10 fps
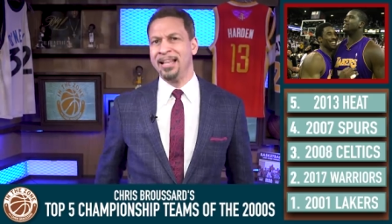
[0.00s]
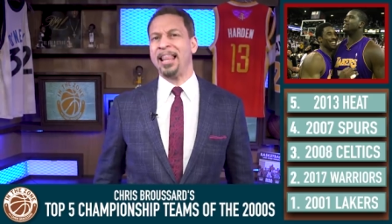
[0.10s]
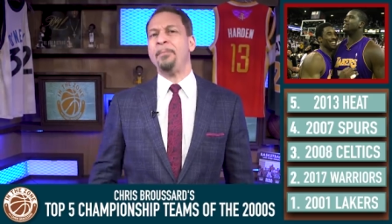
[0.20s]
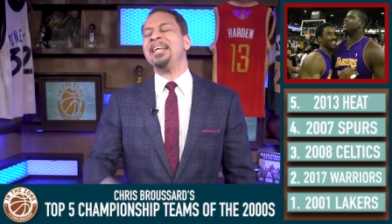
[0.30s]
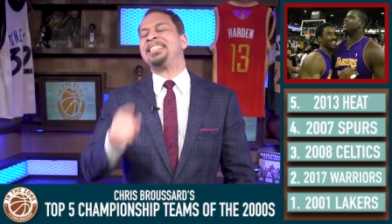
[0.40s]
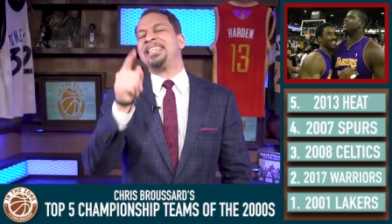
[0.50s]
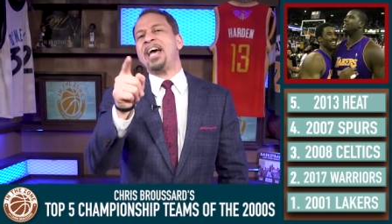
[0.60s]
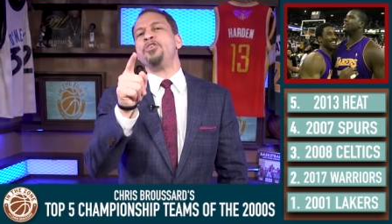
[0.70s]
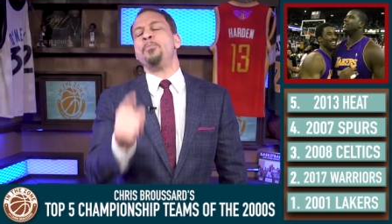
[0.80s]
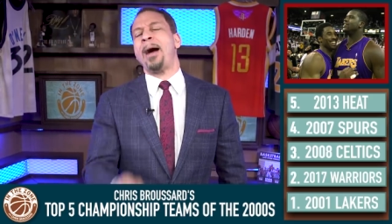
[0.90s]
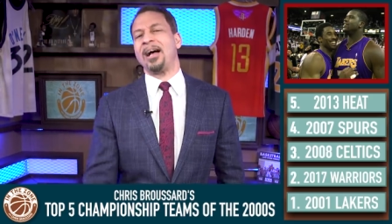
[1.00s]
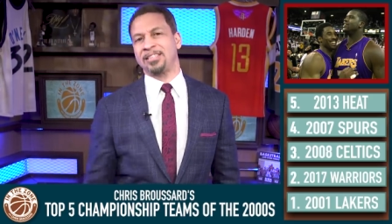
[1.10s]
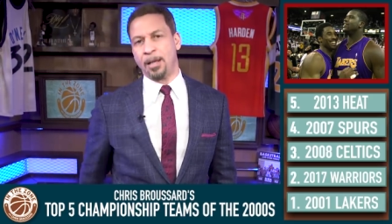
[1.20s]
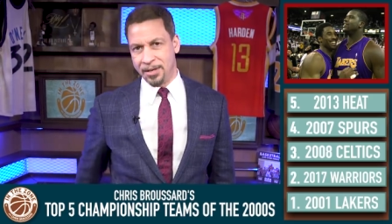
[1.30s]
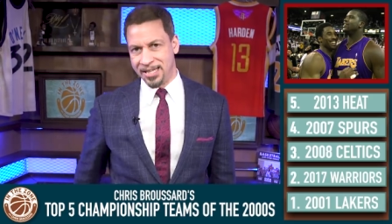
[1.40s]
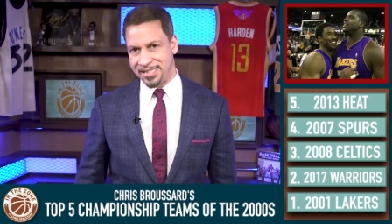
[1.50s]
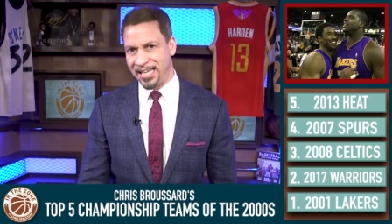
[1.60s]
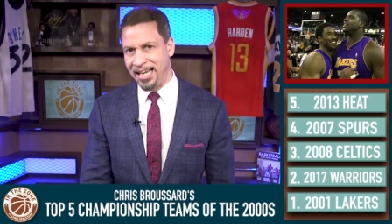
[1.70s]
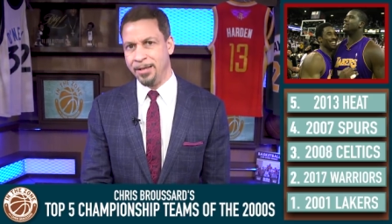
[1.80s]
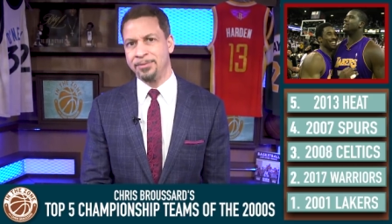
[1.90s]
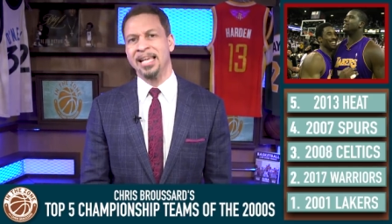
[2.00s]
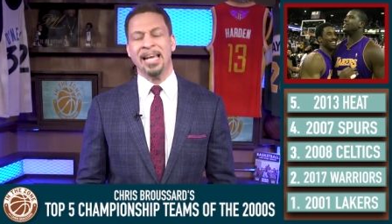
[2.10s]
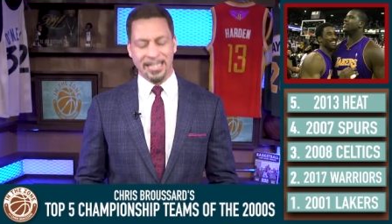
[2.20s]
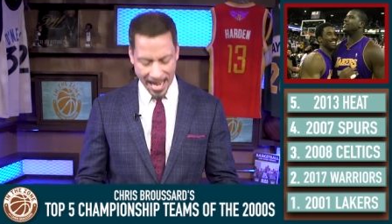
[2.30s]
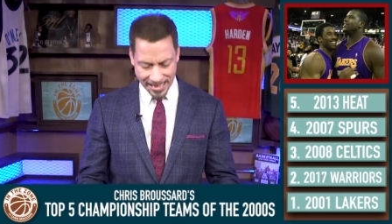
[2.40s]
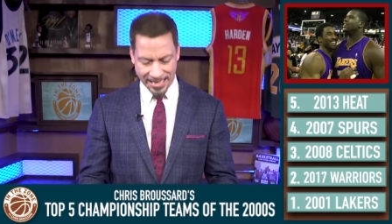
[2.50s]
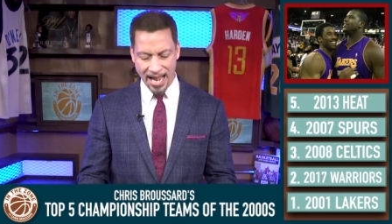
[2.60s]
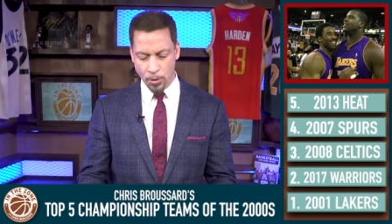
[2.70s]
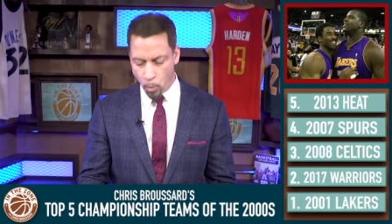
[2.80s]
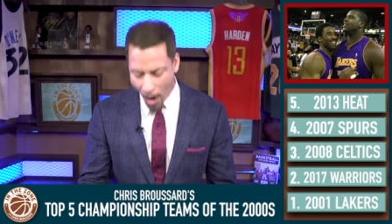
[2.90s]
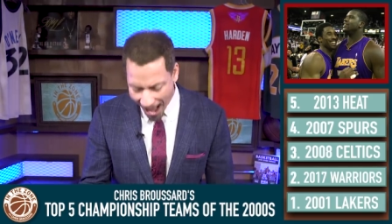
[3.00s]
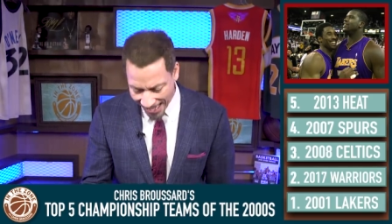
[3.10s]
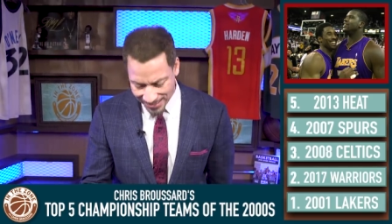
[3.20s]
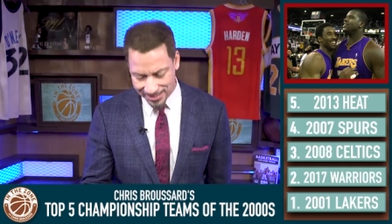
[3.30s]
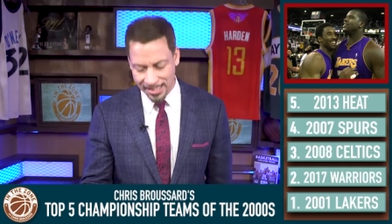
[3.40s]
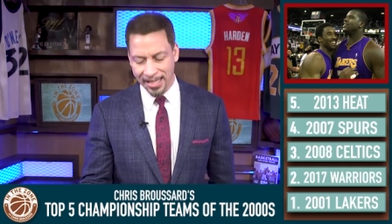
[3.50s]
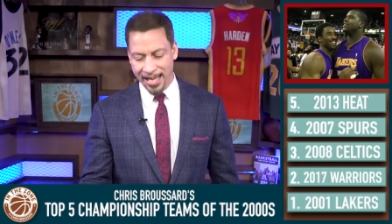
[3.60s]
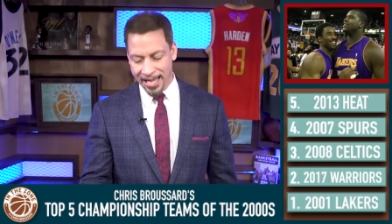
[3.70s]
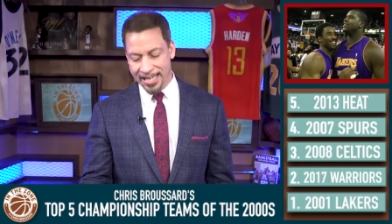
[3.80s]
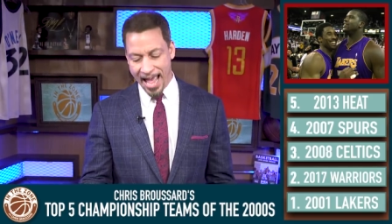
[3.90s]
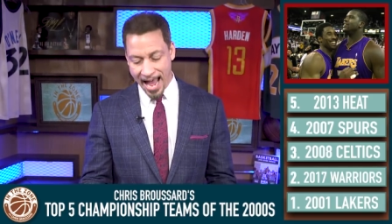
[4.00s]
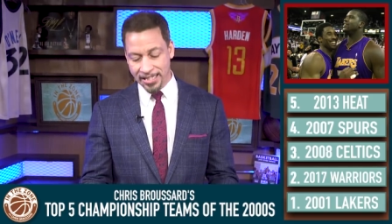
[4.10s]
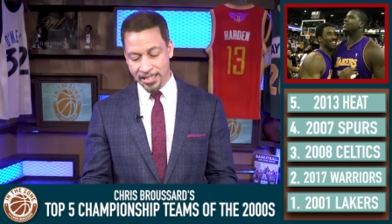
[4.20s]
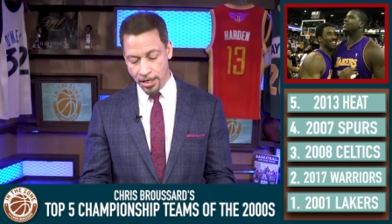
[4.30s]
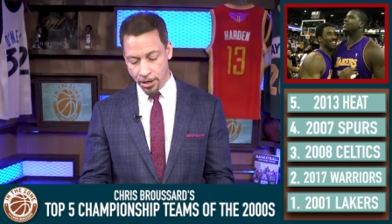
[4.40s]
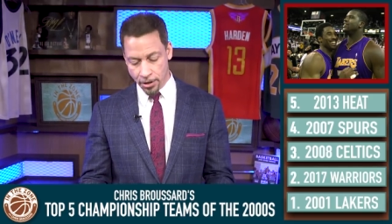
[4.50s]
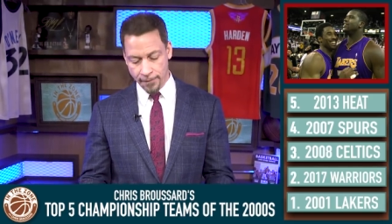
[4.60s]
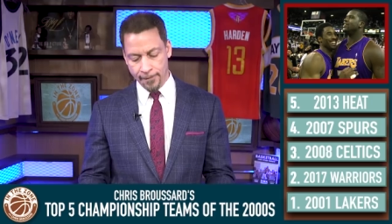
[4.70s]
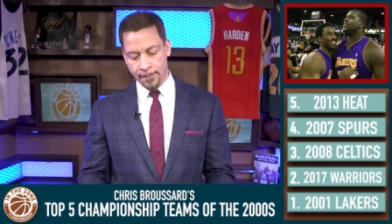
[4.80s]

Let me tell you about some of the teams that they waxed in that year.